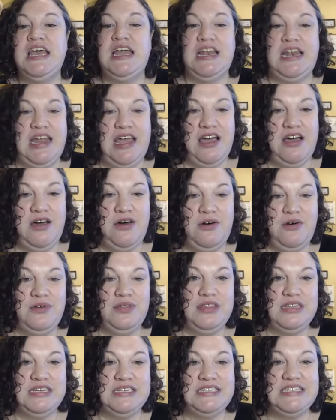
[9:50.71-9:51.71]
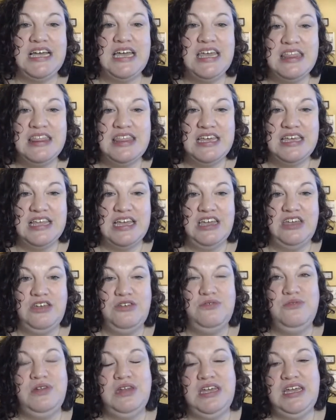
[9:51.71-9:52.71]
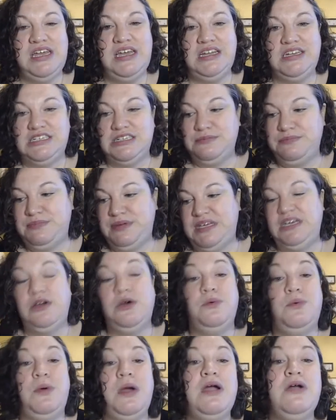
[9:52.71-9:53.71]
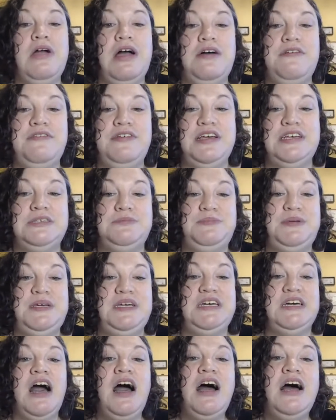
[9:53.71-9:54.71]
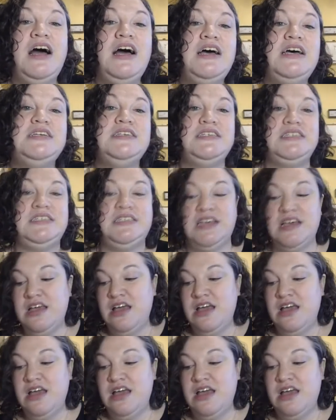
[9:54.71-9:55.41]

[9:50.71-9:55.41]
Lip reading: Now, the second thing that you need to be aware of is because